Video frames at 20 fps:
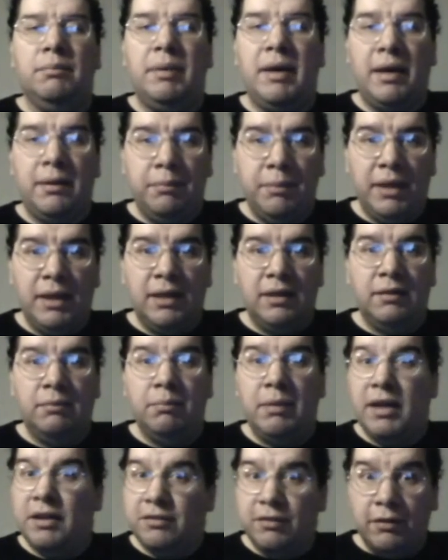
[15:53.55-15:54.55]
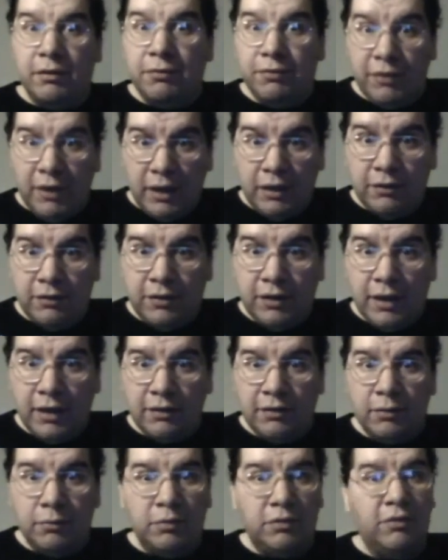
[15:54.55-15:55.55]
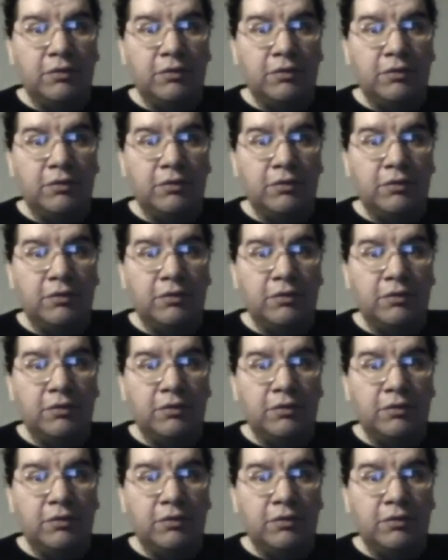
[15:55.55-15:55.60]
Batman Mask of the Phantasm,